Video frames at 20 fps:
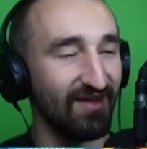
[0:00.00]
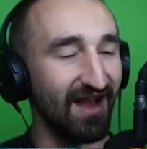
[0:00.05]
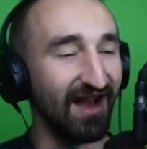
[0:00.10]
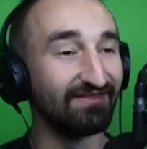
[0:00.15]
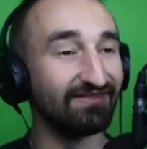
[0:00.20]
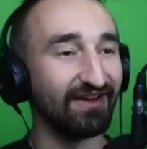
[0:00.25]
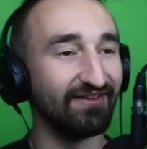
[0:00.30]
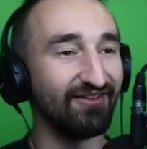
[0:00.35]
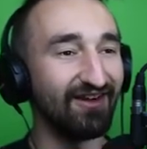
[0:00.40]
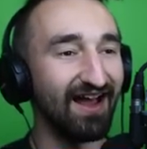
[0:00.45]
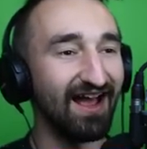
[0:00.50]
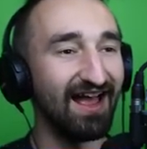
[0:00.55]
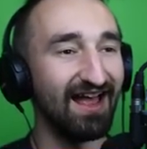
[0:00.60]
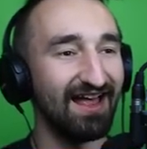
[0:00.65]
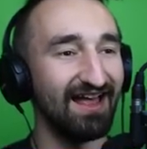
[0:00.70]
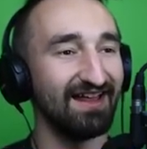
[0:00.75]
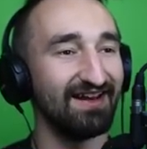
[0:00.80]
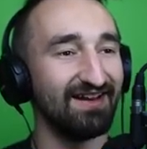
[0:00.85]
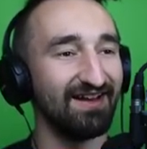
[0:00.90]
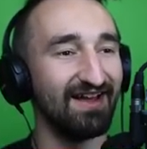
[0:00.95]
Have you ever
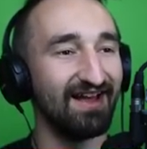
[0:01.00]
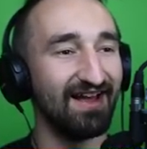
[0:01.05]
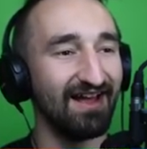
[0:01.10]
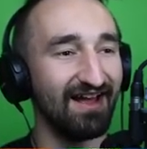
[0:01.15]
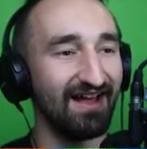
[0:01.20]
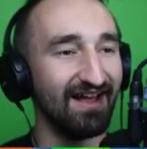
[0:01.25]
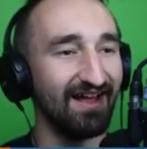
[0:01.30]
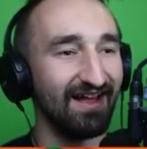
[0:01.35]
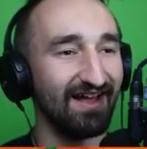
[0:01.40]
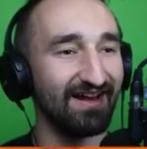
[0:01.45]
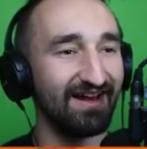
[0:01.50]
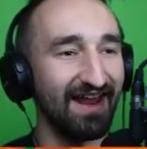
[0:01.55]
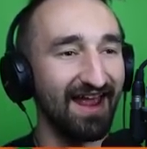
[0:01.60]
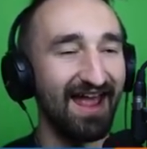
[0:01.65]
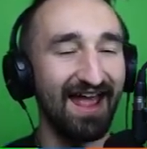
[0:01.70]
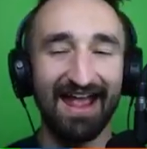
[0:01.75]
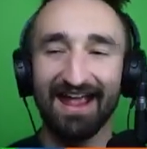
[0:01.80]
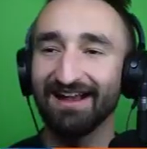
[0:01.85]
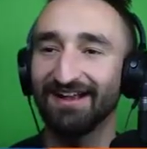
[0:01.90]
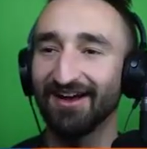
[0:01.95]
had an
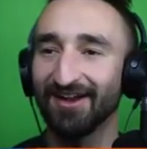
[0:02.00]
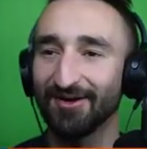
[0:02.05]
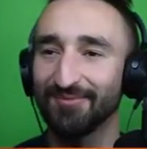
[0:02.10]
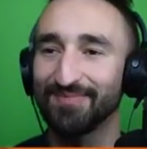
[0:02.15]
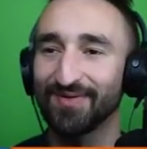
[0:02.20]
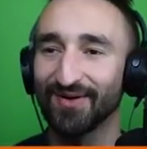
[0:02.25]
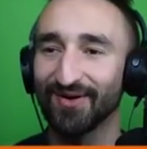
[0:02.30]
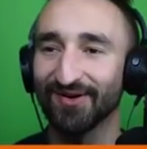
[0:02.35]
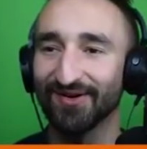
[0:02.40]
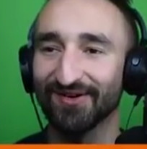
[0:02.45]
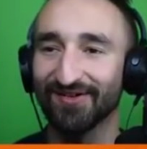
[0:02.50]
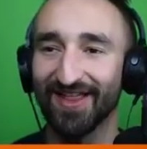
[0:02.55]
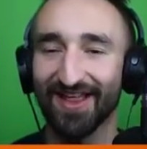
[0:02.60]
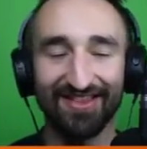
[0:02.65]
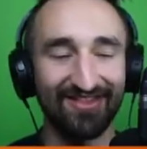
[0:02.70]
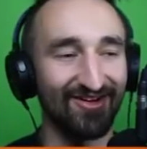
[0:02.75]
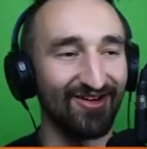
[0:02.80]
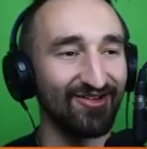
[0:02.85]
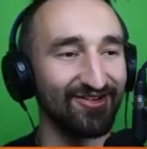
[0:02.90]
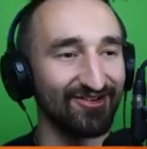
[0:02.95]
egg on a burger?
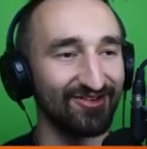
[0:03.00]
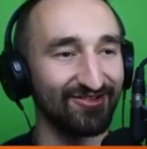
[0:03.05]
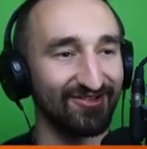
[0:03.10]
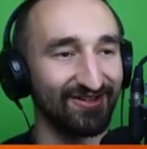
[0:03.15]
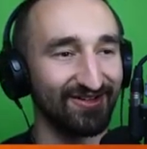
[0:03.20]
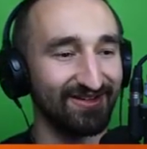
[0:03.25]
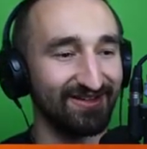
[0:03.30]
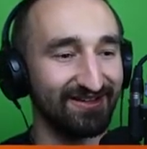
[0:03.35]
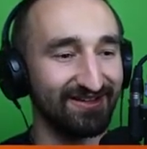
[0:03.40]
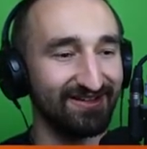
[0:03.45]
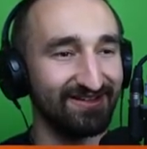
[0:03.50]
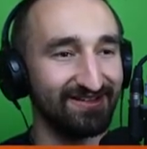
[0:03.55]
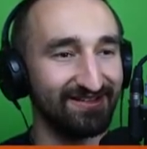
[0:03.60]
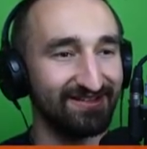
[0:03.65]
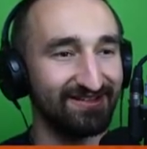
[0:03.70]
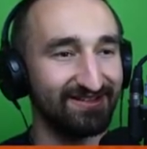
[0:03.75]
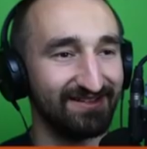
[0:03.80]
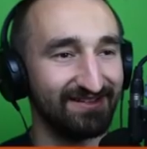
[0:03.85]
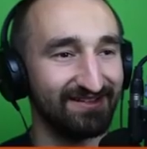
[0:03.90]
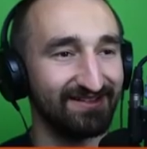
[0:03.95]
That's also really good.
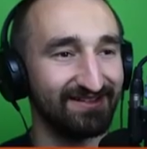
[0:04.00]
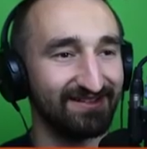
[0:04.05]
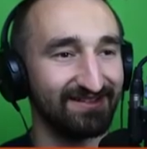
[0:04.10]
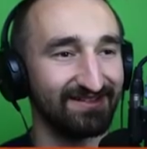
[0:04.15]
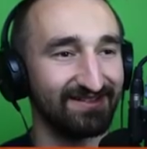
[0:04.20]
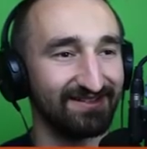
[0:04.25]
Oh, like